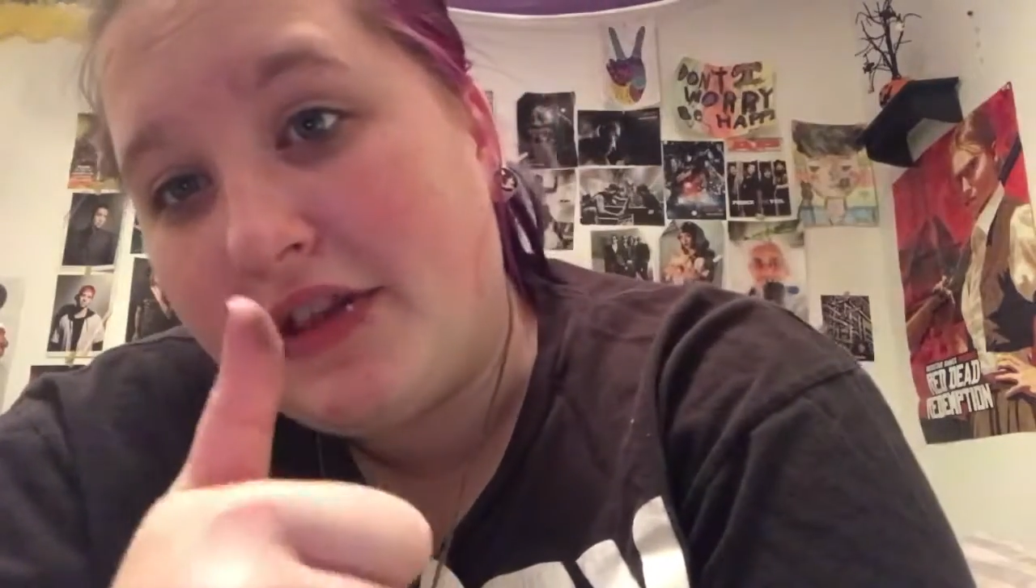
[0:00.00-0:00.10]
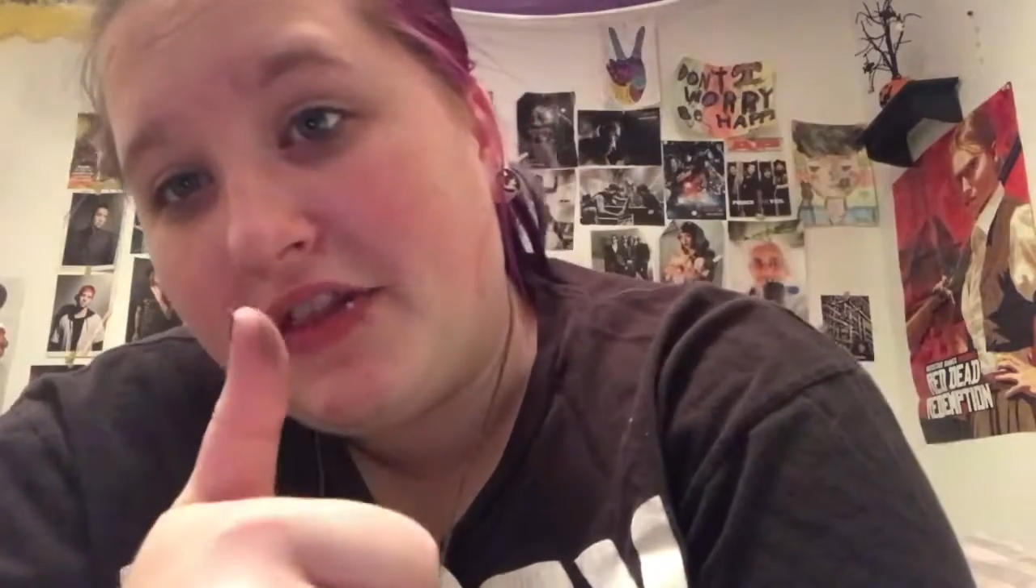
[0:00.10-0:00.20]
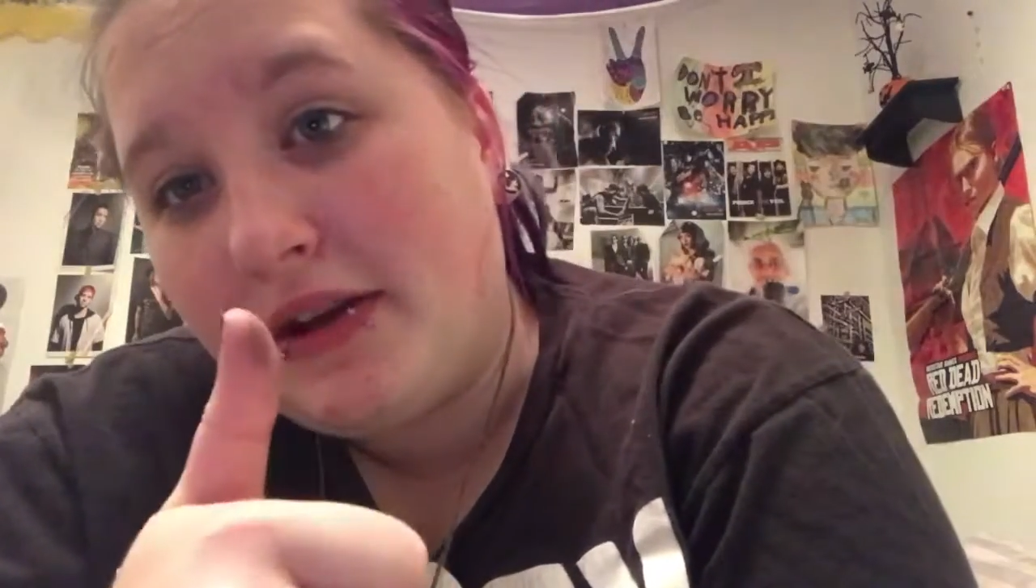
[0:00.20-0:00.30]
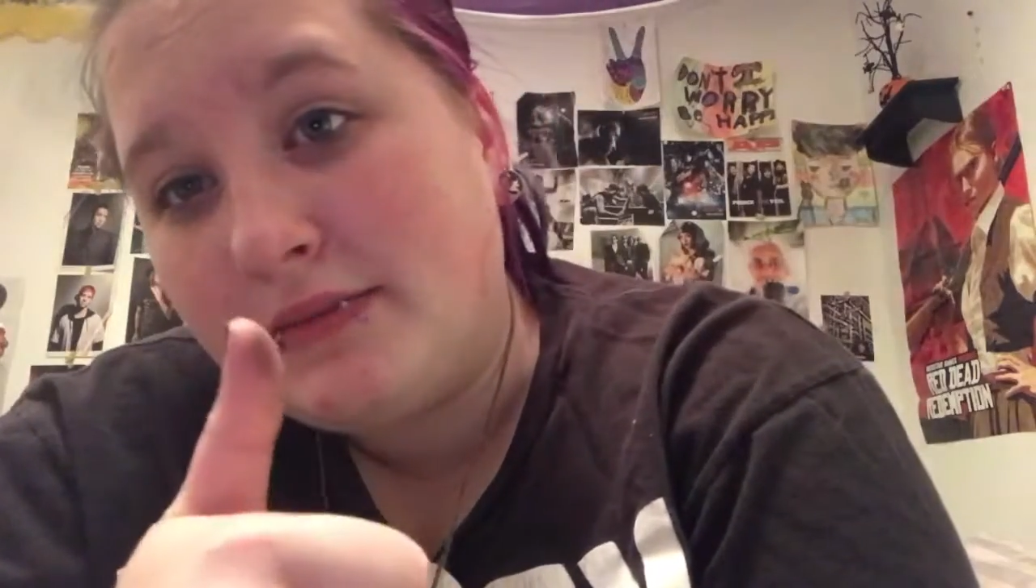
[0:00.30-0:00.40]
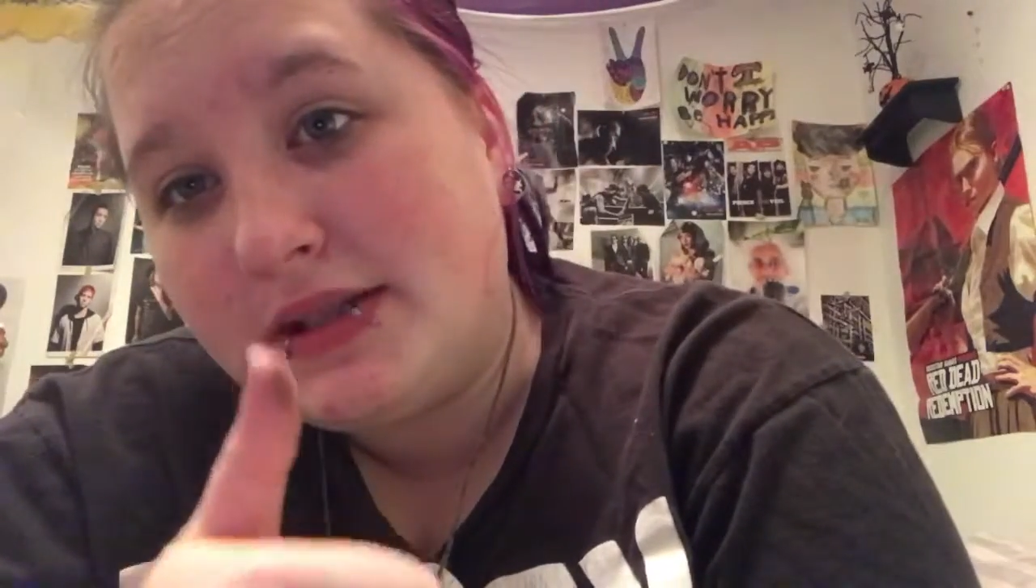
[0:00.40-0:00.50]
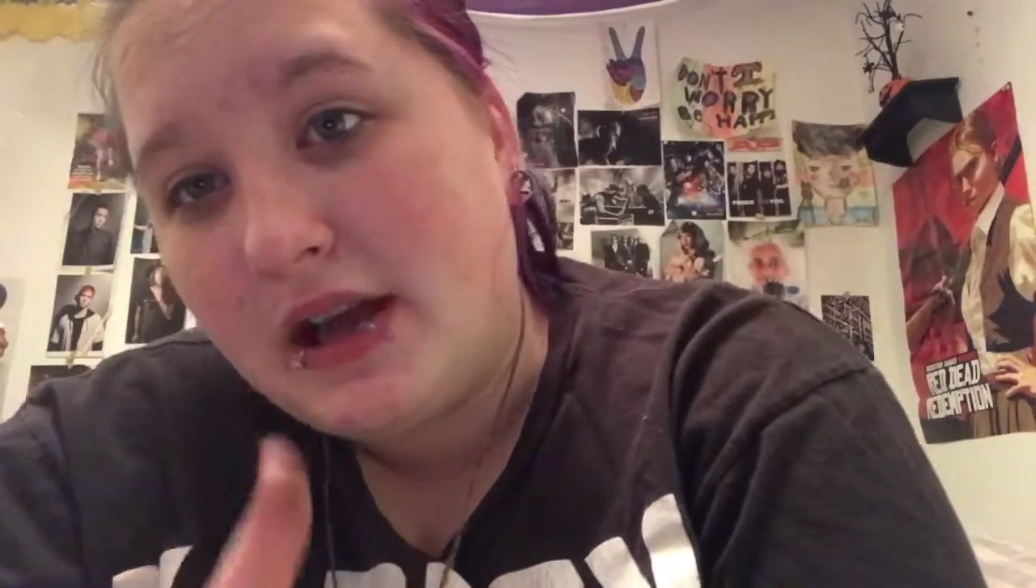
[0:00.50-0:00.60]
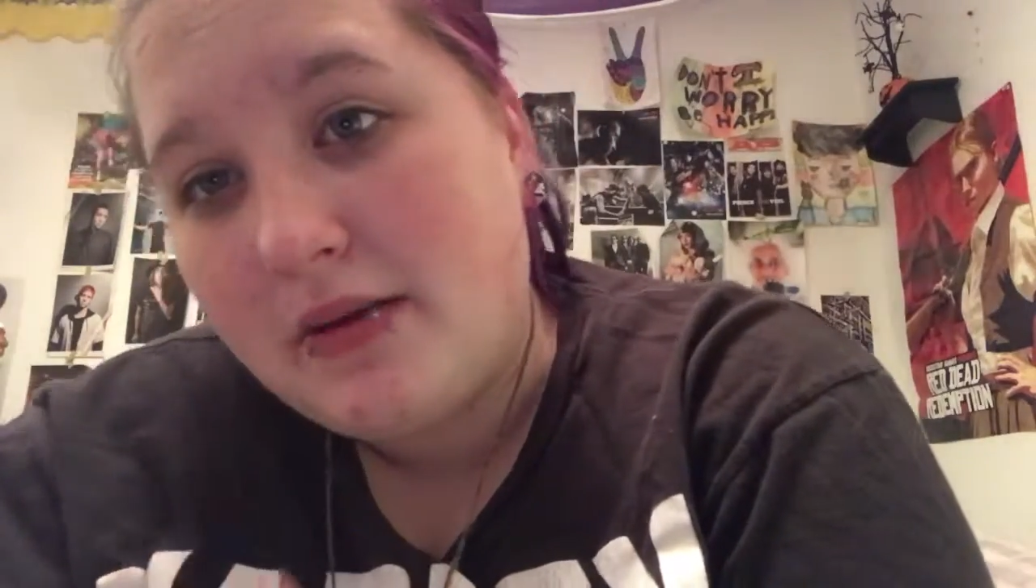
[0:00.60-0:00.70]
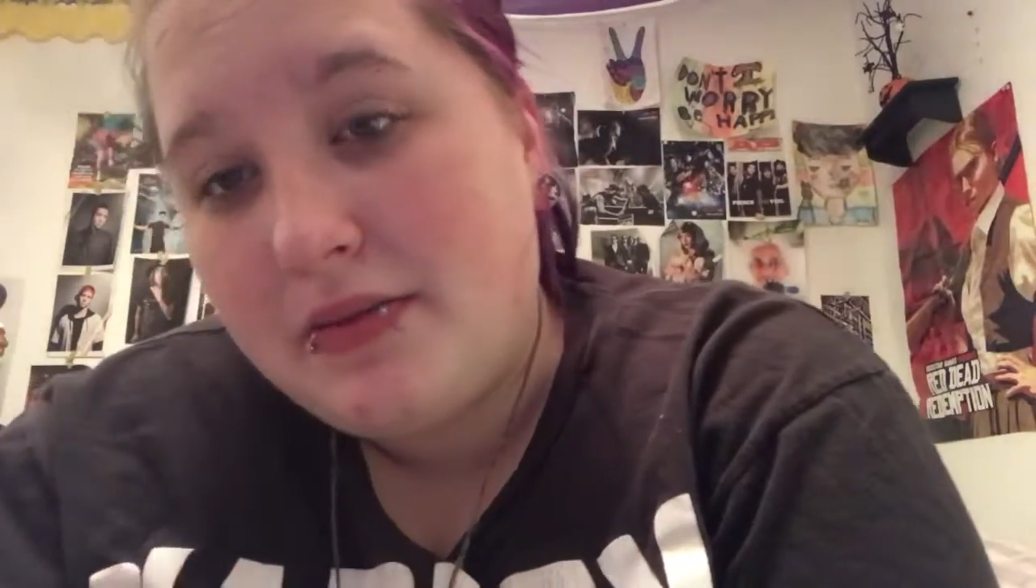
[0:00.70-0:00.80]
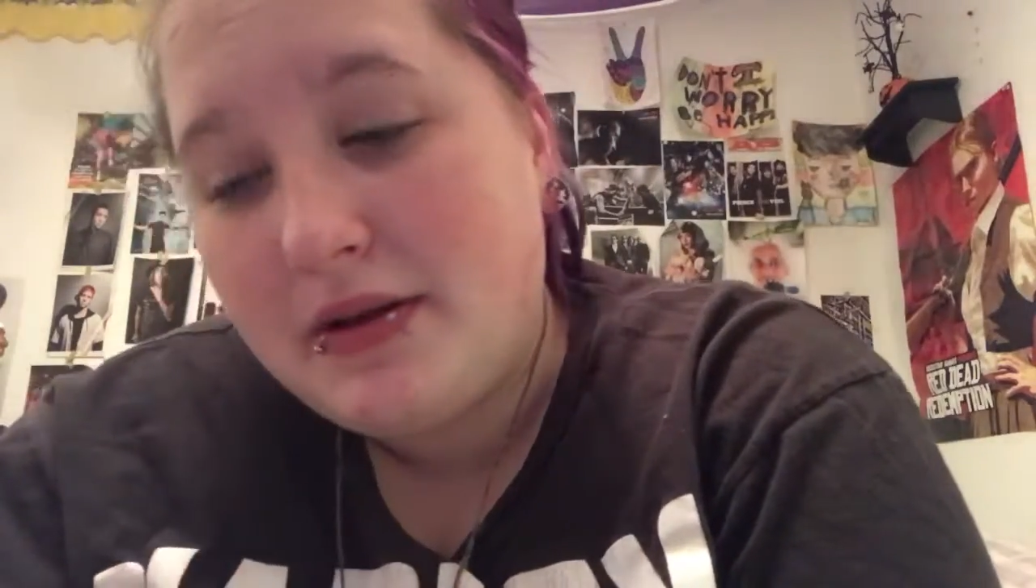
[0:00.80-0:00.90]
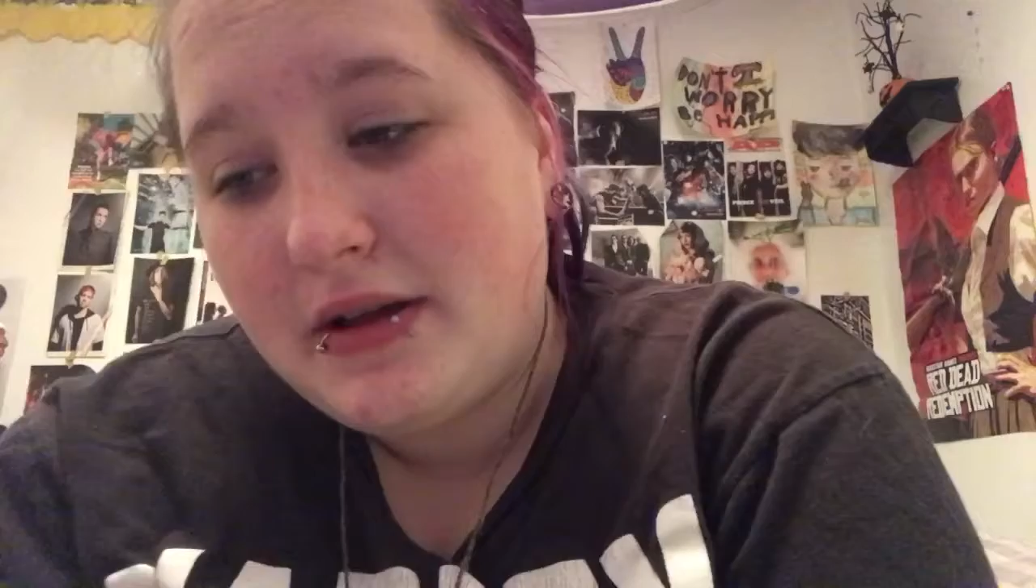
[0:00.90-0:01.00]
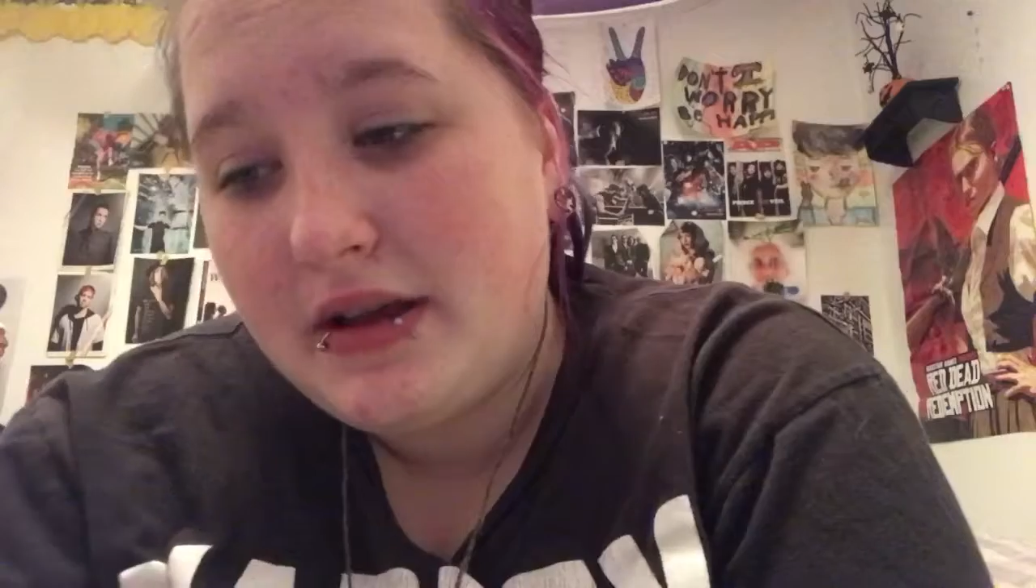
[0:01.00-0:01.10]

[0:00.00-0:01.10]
it a thumbs up